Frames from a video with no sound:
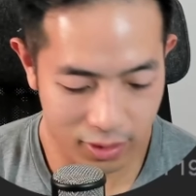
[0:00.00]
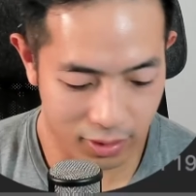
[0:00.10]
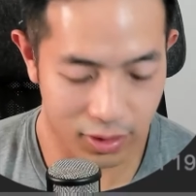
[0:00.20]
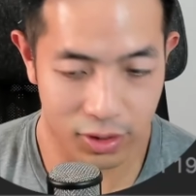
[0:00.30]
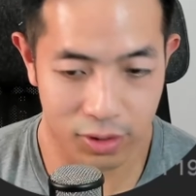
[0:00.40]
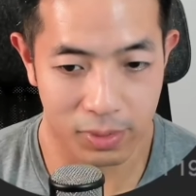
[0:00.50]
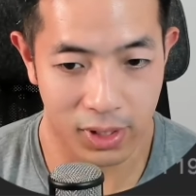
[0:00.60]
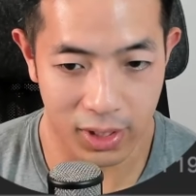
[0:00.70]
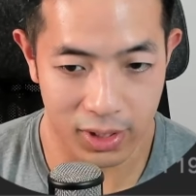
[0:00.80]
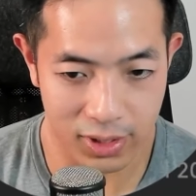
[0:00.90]
this
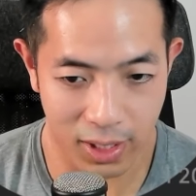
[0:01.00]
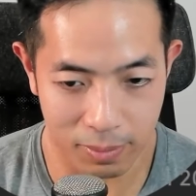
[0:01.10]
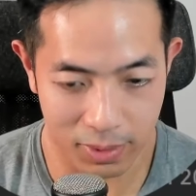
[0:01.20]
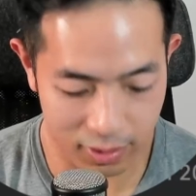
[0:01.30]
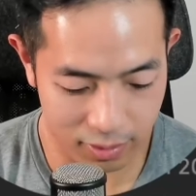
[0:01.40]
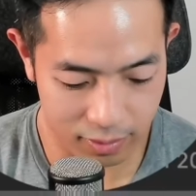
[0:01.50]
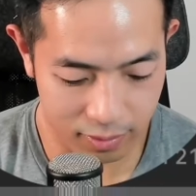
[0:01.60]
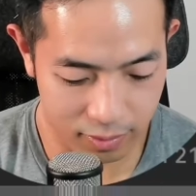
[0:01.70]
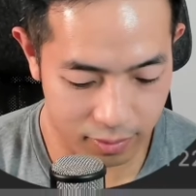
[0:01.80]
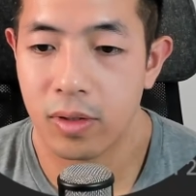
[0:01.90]
be examine,
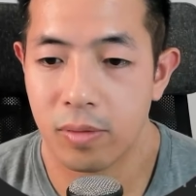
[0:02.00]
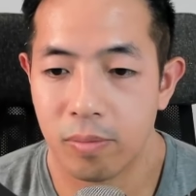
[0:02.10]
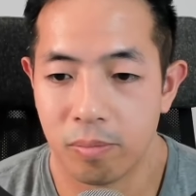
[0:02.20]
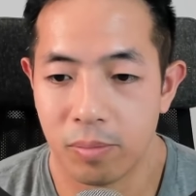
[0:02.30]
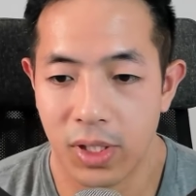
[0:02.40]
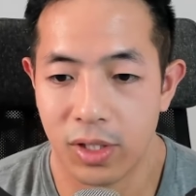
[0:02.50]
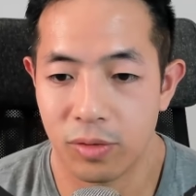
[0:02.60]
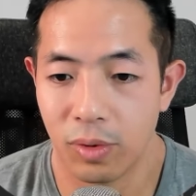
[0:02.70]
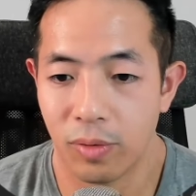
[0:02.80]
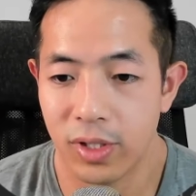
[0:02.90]
because
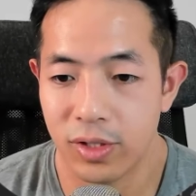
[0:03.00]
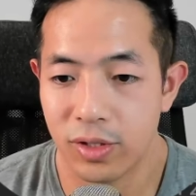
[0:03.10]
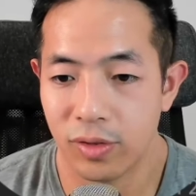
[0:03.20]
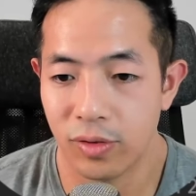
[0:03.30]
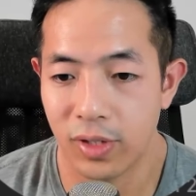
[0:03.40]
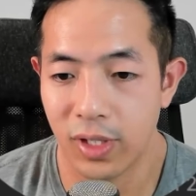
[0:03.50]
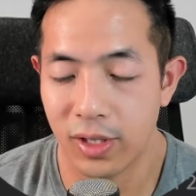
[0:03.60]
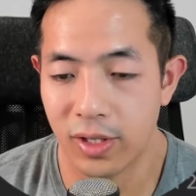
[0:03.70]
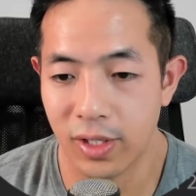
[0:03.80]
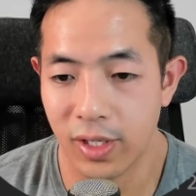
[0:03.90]
we want to
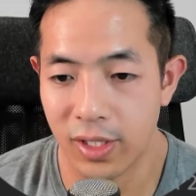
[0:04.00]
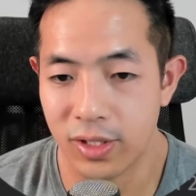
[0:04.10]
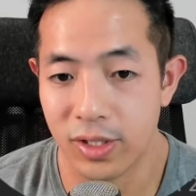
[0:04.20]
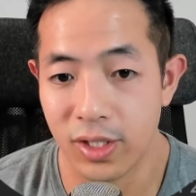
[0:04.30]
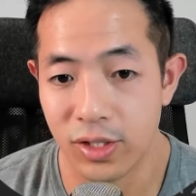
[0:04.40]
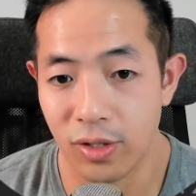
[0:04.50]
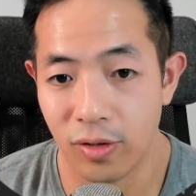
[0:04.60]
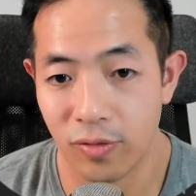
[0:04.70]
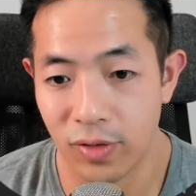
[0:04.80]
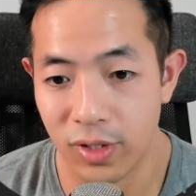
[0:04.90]
get the next digit
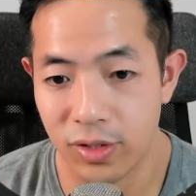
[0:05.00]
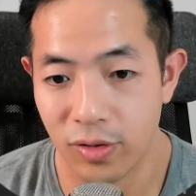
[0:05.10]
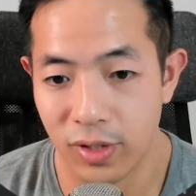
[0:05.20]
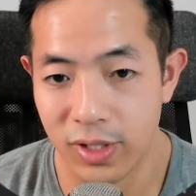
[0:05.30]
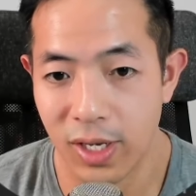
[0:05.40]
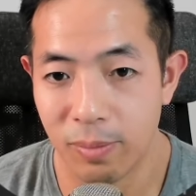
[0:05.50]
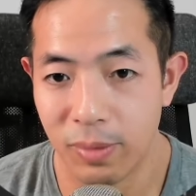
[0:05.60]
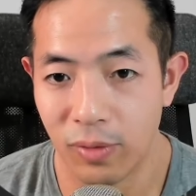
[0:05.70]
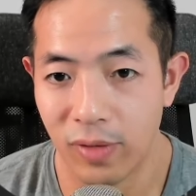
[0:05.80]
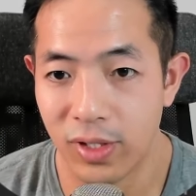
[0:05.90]
over. So
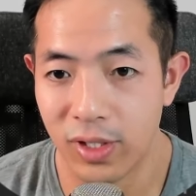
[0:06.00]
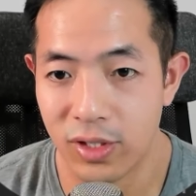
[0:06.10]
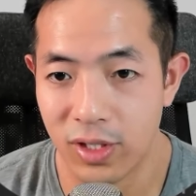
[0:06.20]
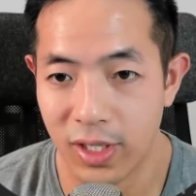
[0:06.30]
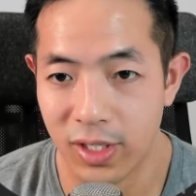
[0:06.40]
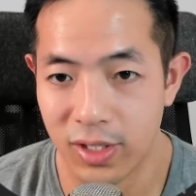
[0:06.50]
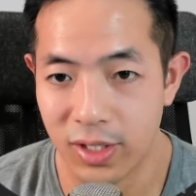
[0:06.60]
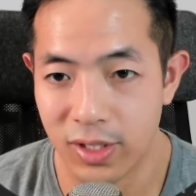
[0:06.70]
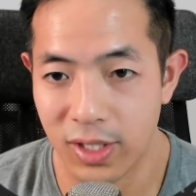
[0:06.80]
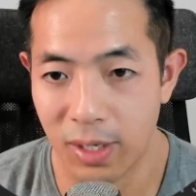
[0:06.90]
examine, we have to initialize
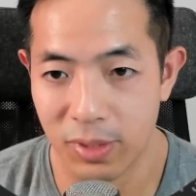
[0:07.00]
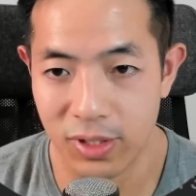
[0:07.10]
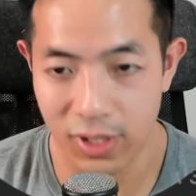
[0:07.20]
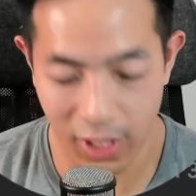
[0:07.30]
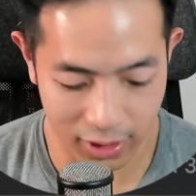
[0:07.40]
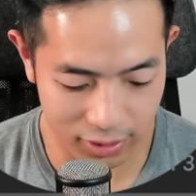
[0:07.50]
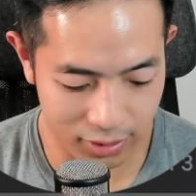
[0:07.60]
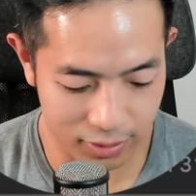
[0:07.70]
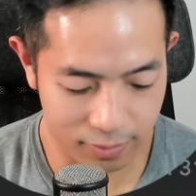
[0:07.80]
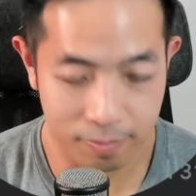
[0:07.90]
examine to
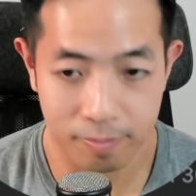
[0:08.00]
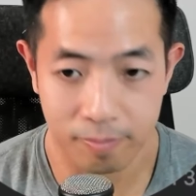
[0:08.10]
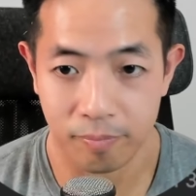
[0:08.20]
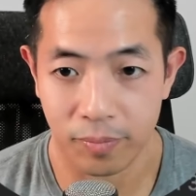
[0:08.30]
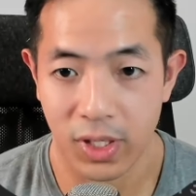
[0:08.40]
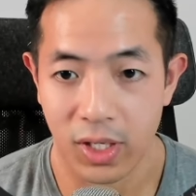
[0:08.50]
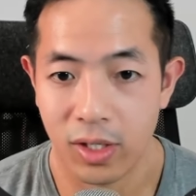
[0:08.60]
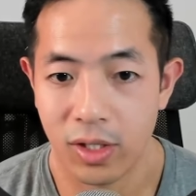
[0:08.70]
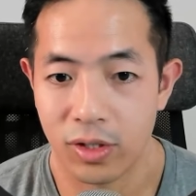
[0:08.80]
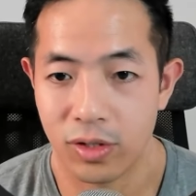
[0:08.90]
x.
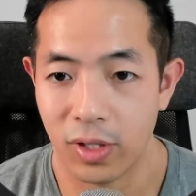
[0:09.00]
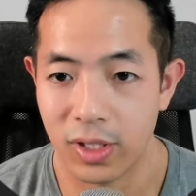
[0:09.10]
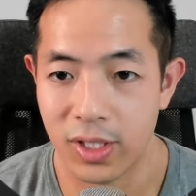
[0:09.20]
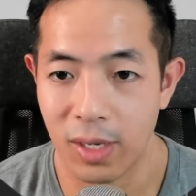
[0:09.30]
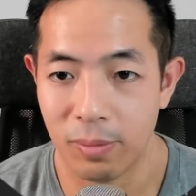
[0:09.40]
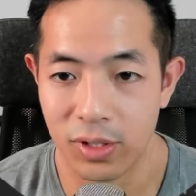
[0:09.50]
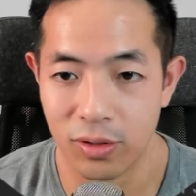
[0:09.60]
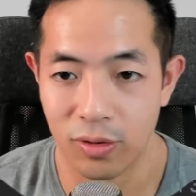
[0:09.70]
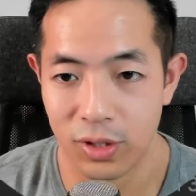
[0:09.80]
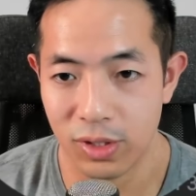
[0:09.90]
So examine is
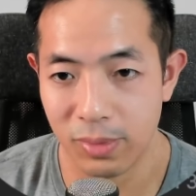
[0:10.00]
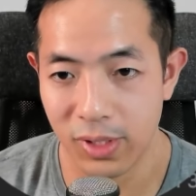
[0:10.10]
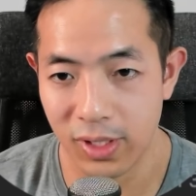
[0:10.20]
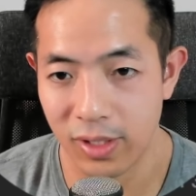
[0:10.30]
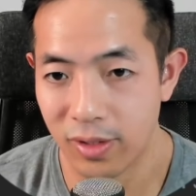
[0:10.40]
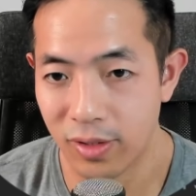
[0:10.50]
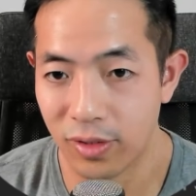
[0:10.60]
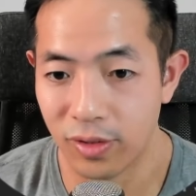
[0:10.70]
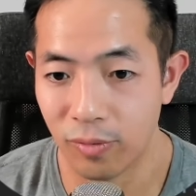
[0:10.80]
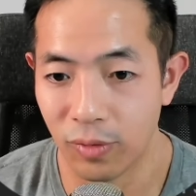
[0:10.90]
going to be
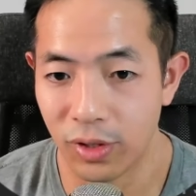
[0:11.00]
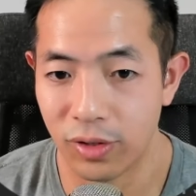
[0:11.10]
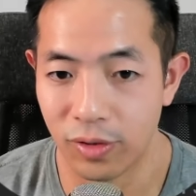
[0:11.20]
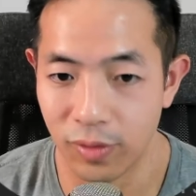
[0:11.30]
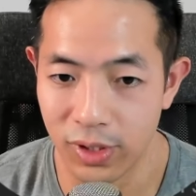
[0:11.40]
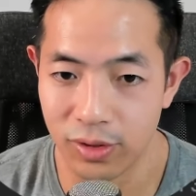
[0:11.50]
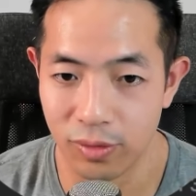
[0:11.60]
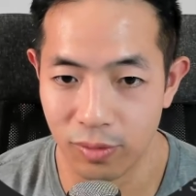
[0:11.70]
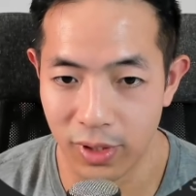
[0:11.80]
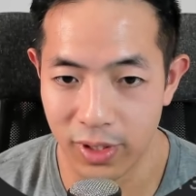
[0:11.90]

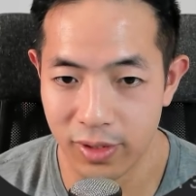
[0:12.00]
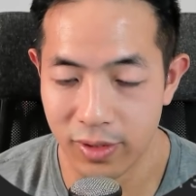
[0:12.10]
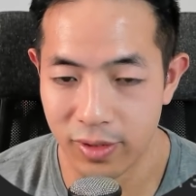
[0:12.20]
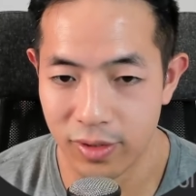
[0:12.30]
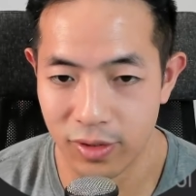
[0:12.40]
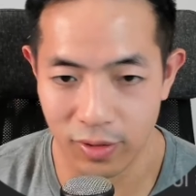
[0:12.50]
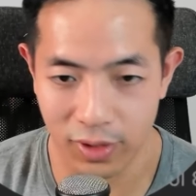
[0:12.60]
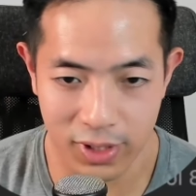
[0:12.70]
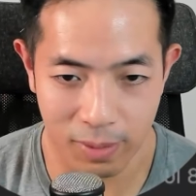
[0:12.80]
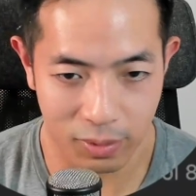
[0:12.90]
321. So
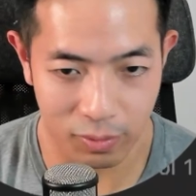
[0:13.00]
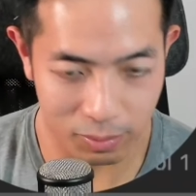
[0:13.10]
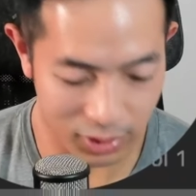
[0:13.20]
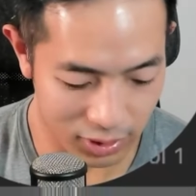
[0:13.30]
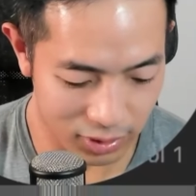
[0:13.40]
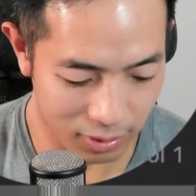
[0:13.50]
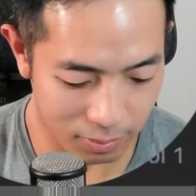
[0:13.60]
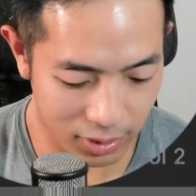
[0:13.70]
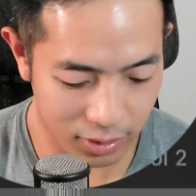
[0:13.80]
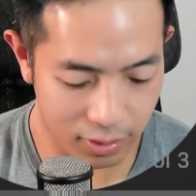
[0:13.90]
examine will be this
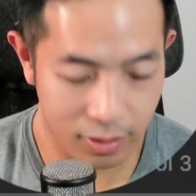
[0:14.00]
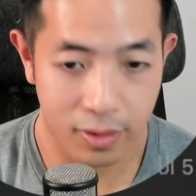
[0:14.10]
number.